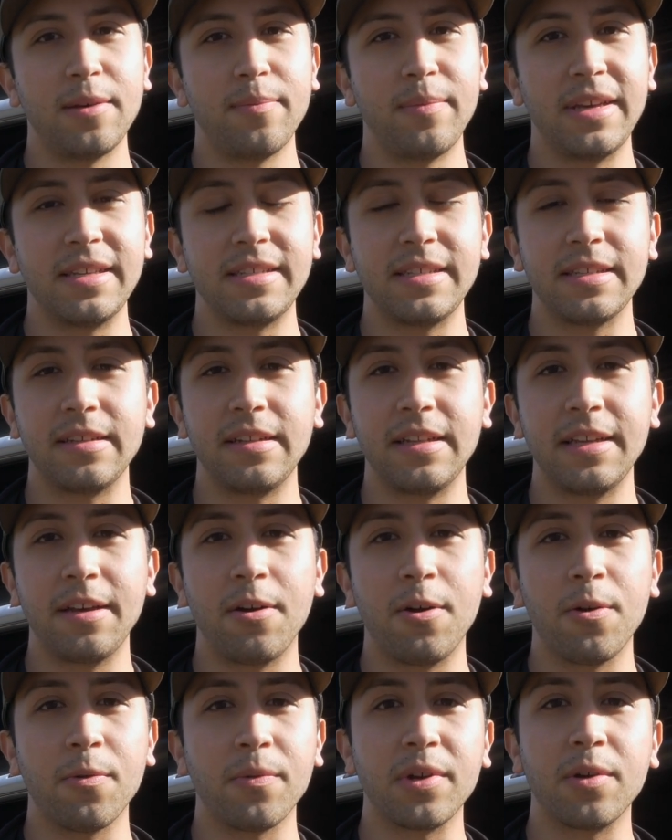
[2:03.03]
basically
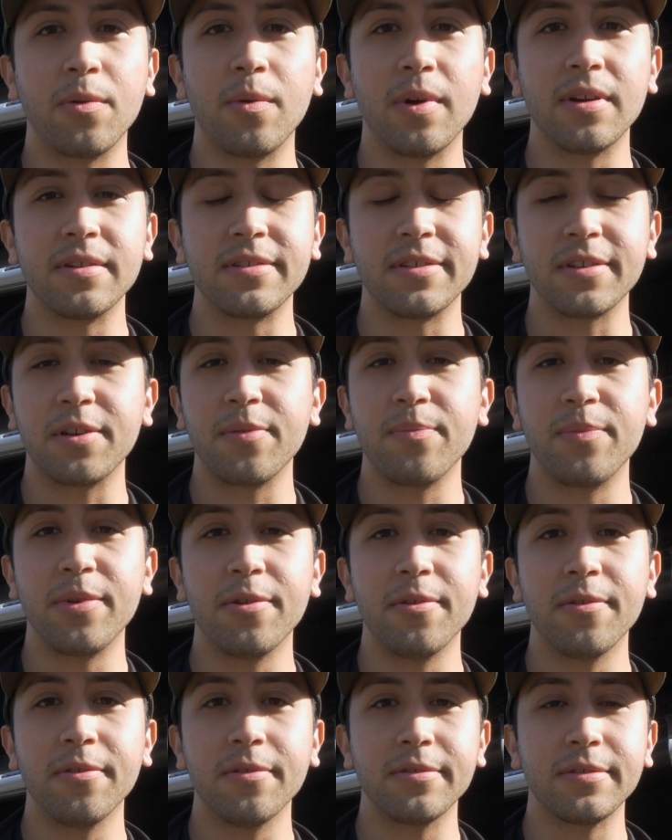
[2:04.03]
all requires a
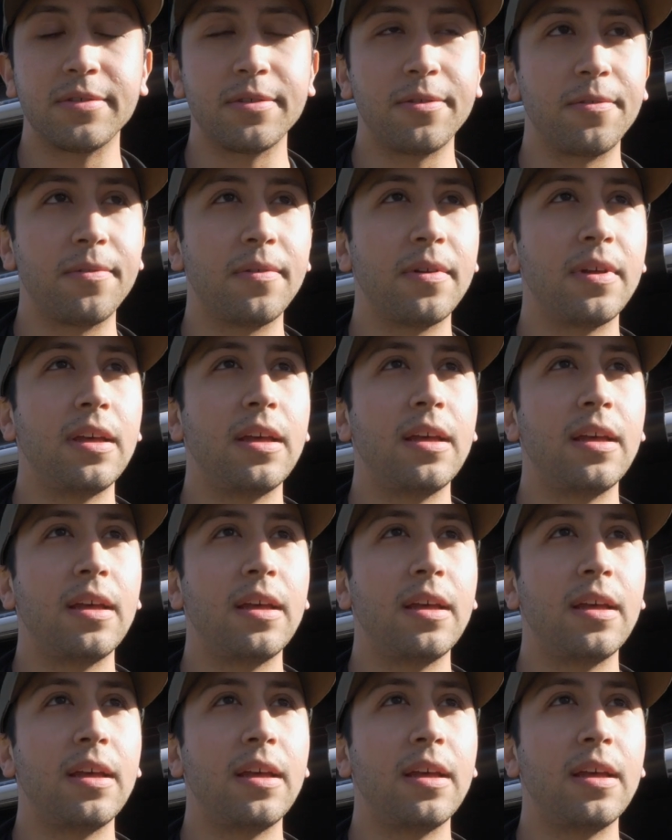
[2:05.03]
computer, so